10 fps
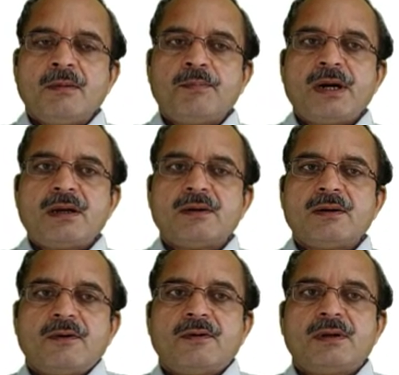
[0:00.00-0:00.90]
But
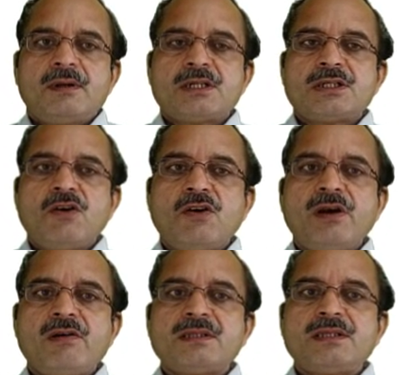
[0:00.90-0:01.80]
just now we
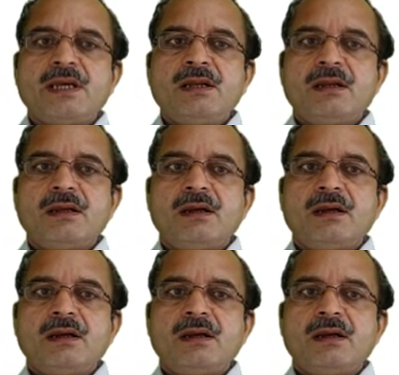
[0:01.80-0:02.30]
have seen